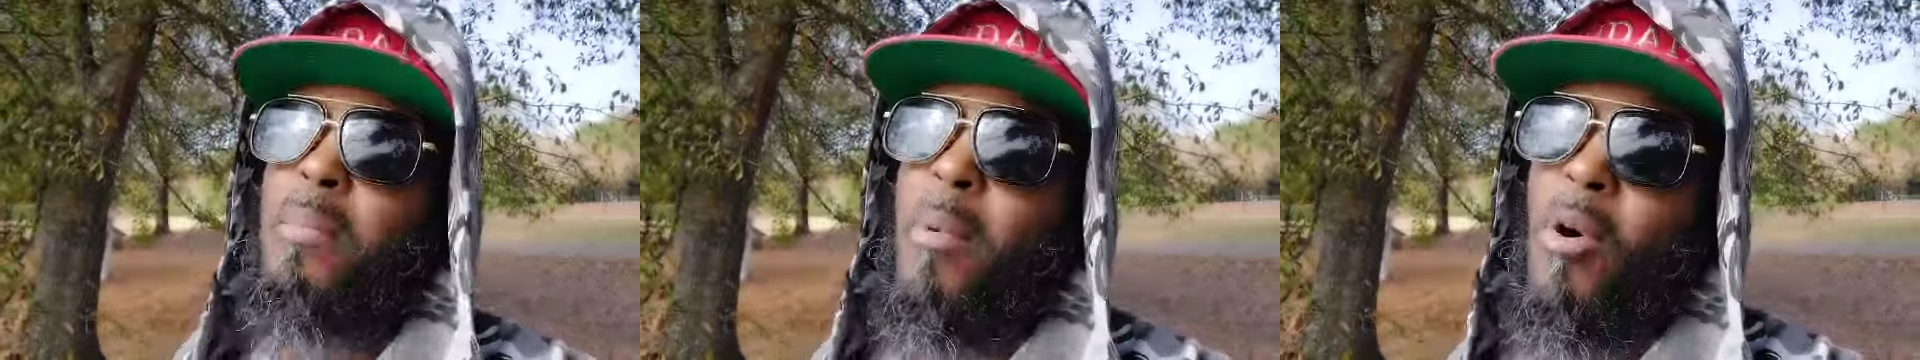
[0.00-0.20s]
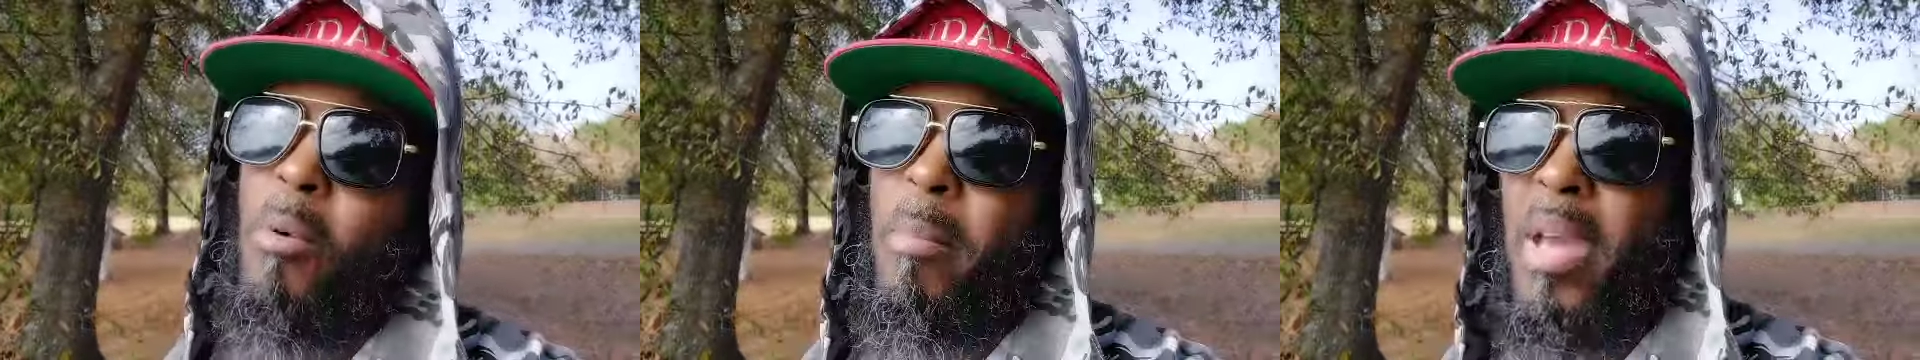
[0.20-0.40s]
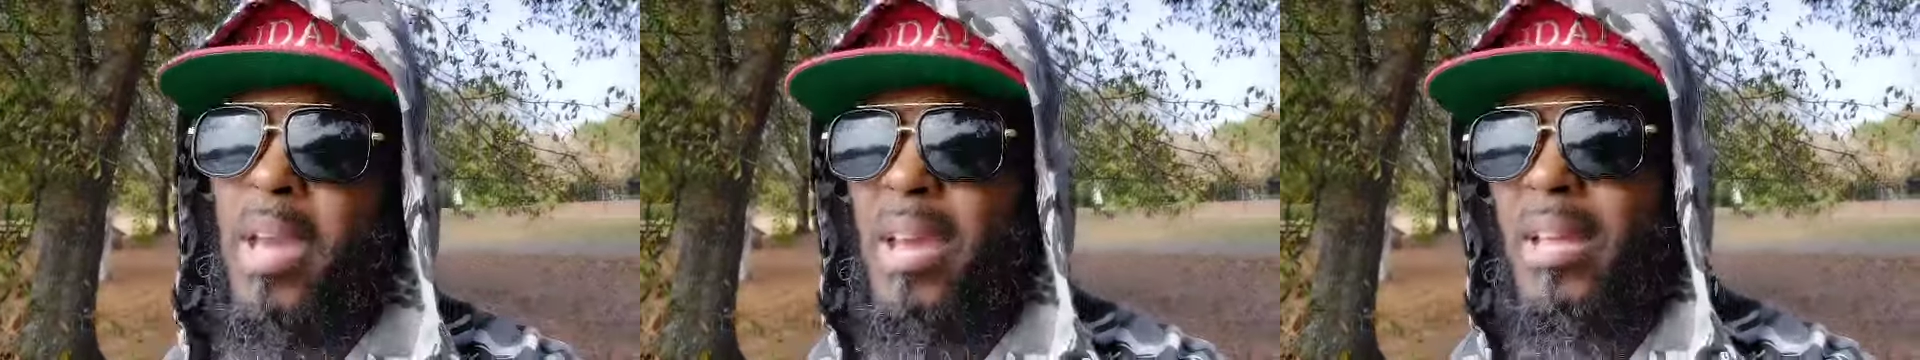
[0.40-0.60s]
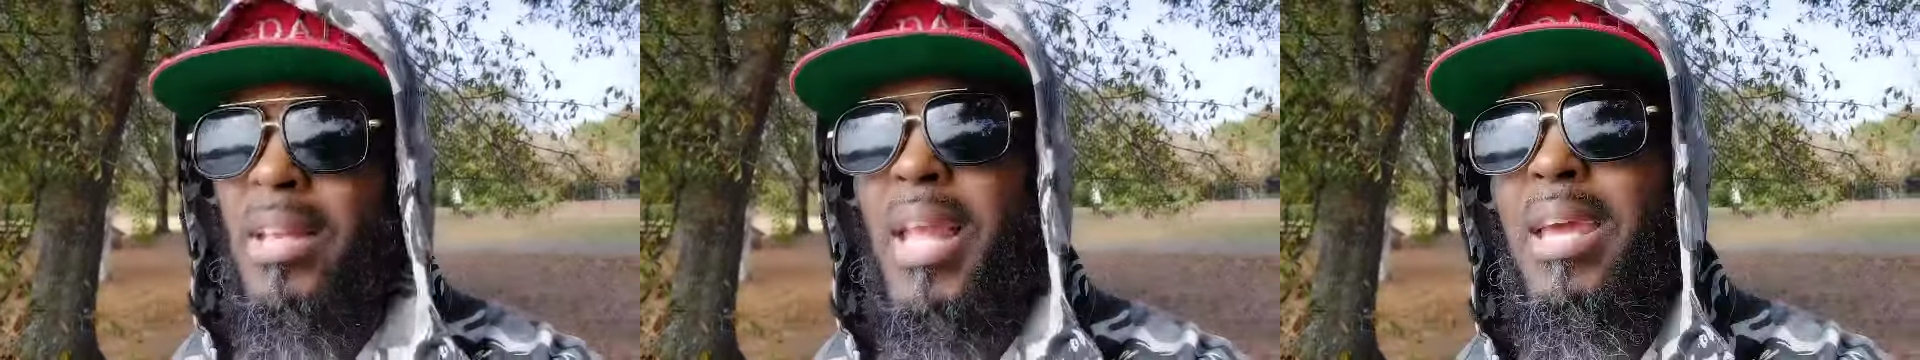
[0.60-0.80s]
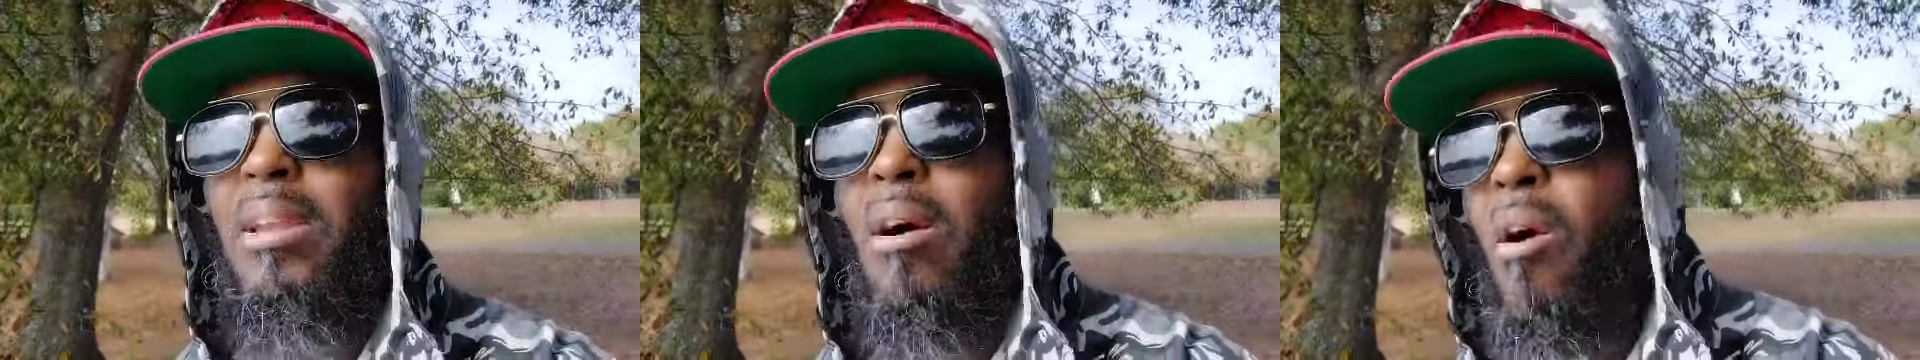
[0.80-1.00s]
Come on,
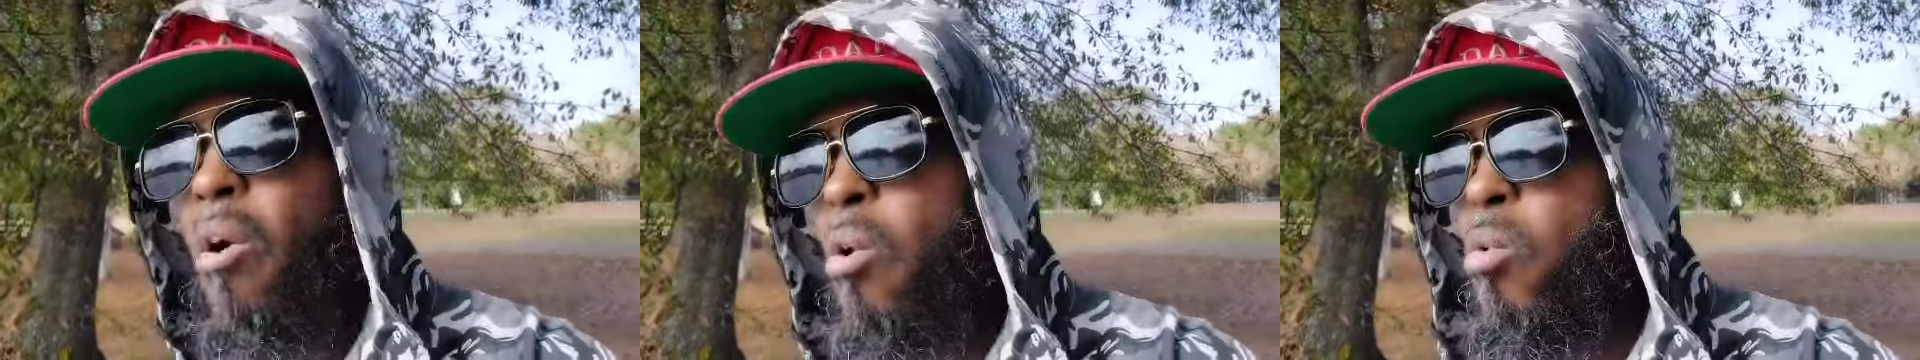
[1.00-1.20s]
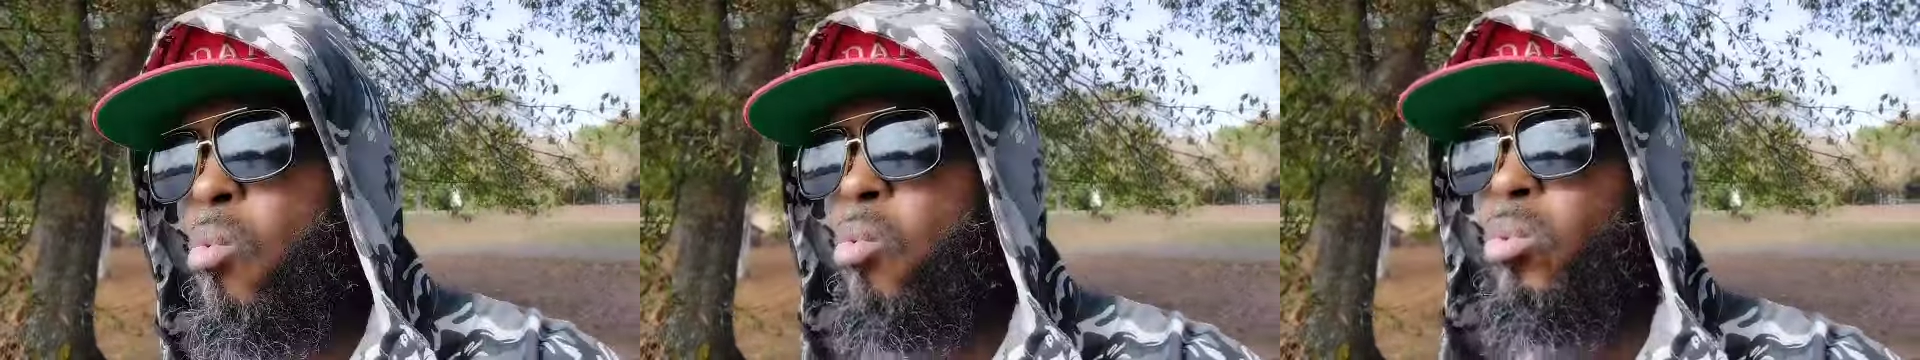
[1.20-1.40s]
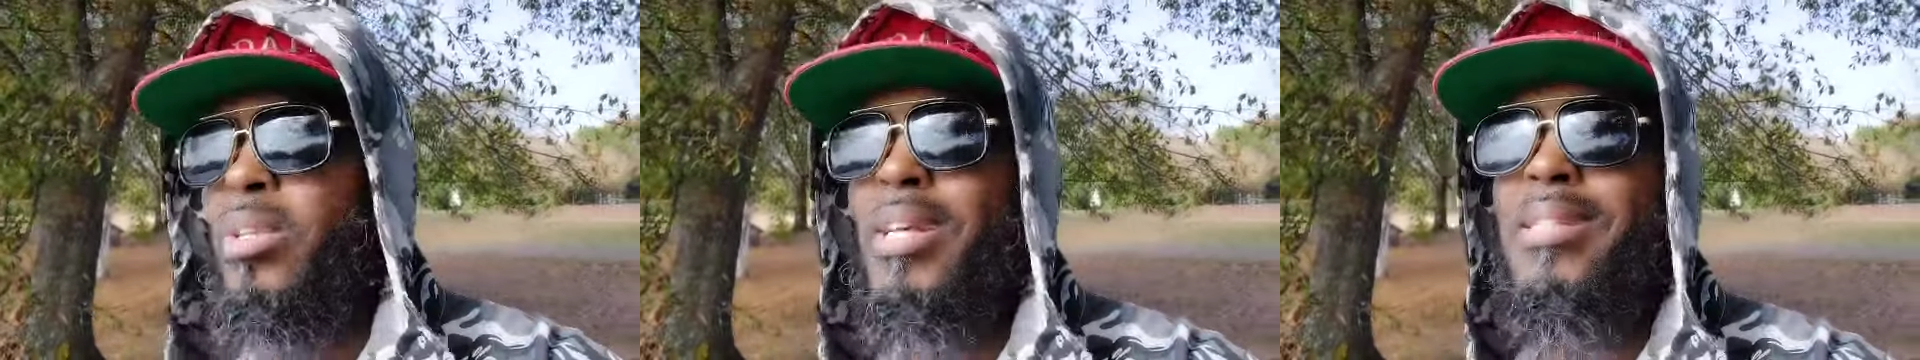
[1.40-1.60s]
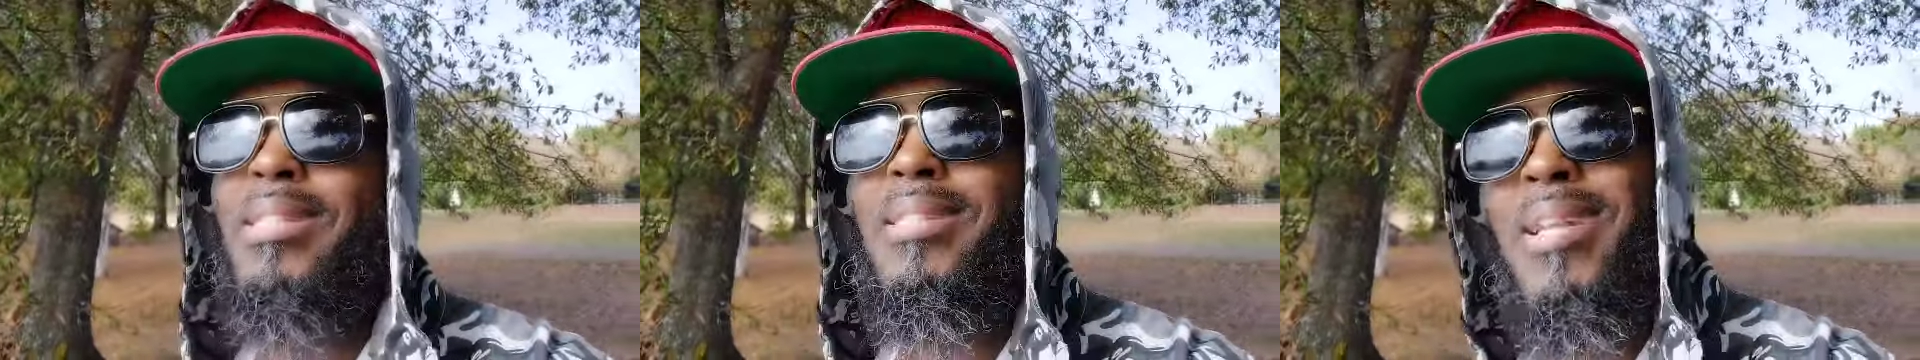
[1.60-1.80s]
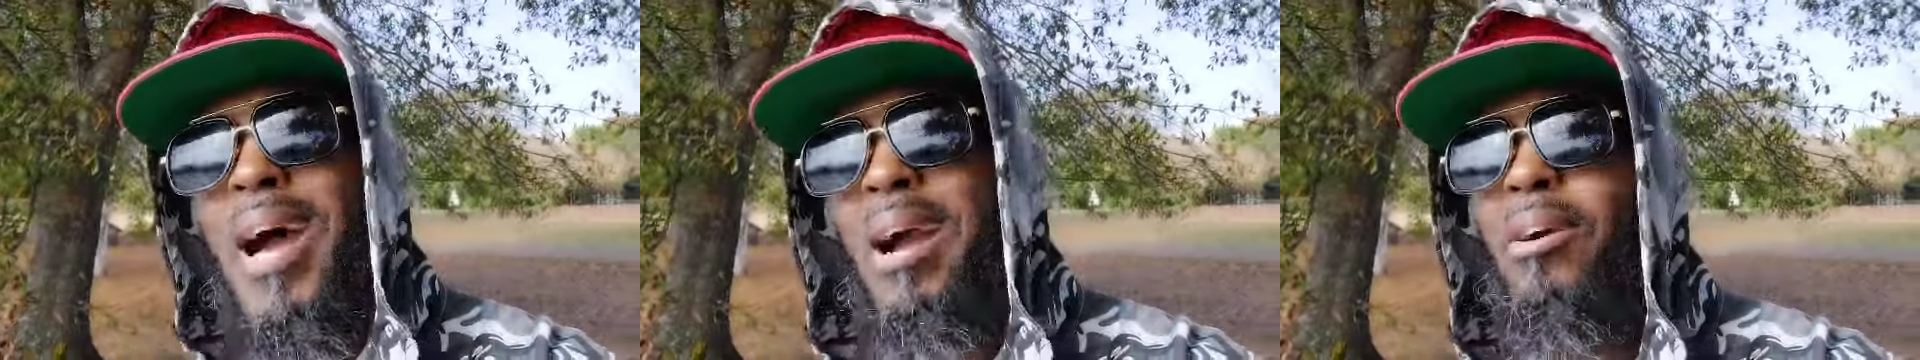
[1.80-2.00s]
man. Later on, that's
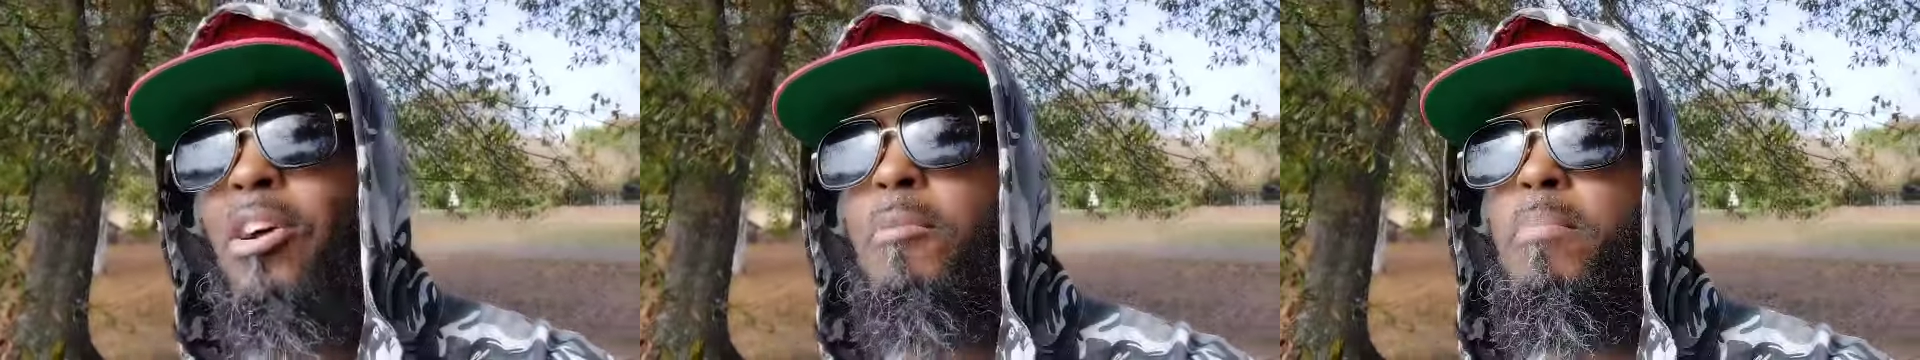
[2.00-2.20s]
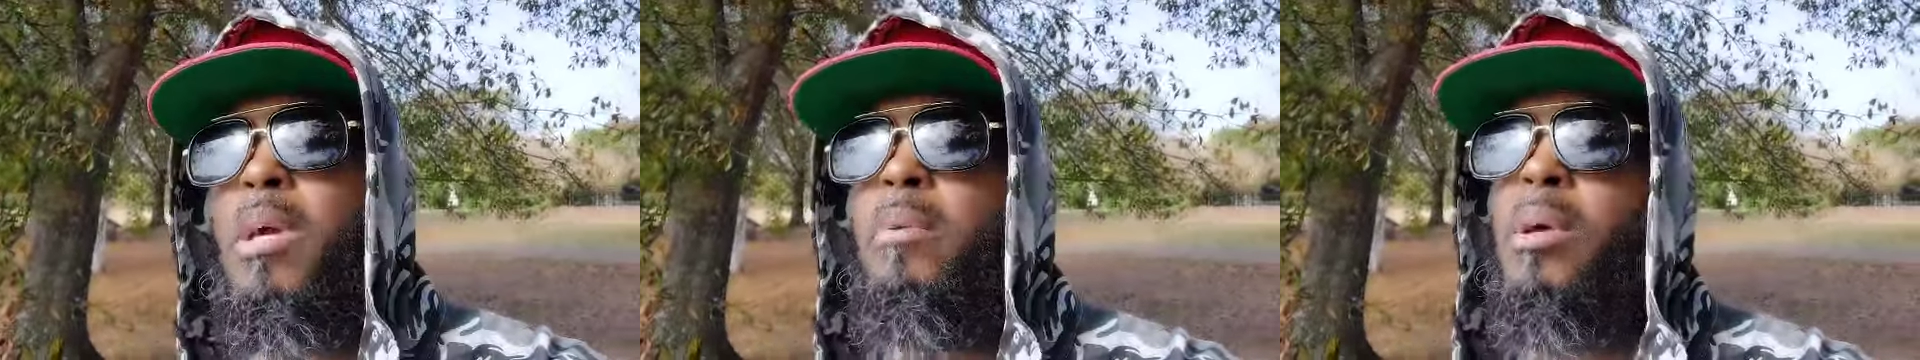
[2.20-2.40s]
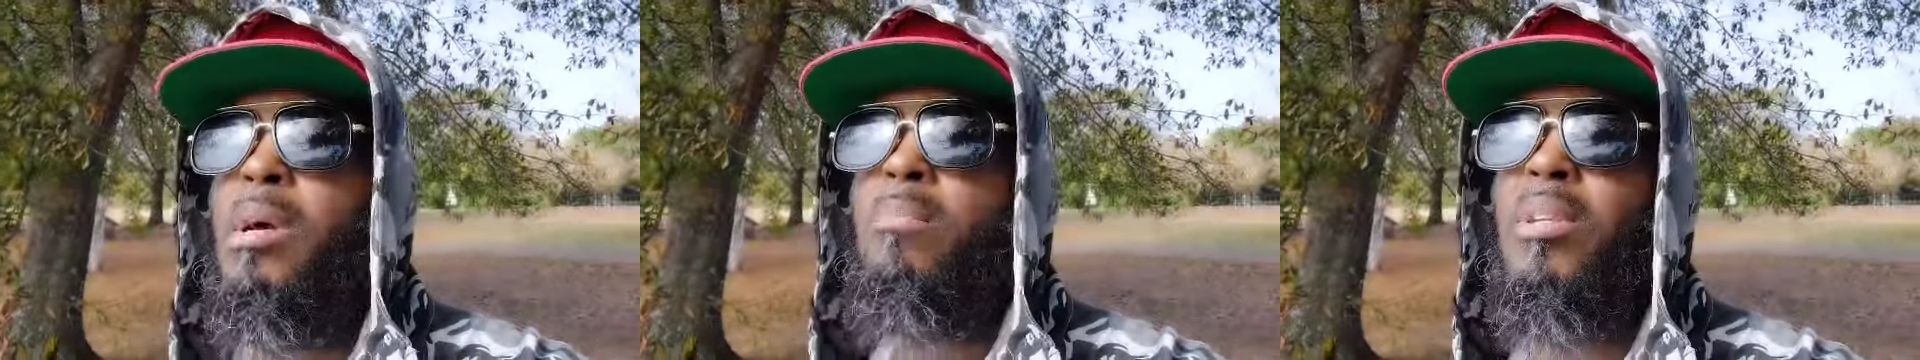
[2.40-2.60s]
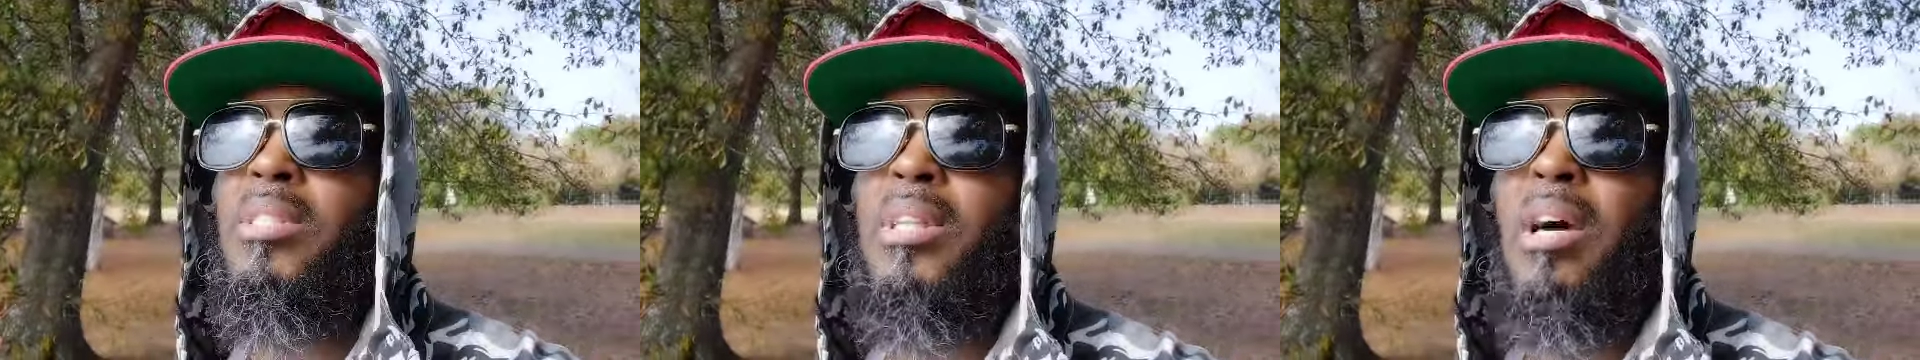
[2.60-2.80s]
not going to be able to come to